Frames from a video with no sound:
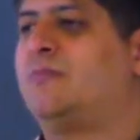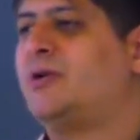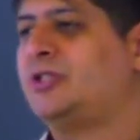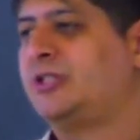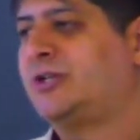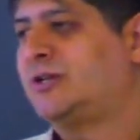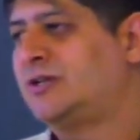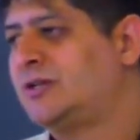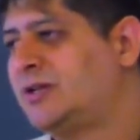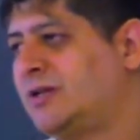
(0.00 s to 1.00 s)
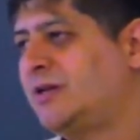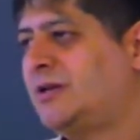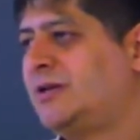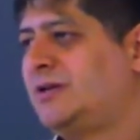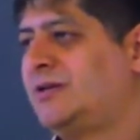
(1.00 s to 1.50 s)
emotional?
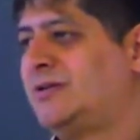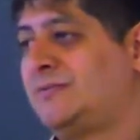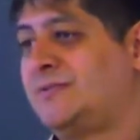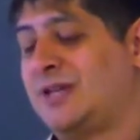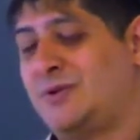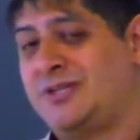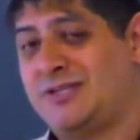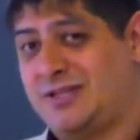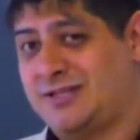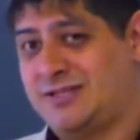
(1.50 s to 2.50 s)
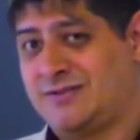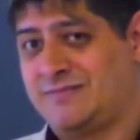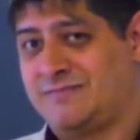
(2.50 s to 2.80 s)
Is that what it says?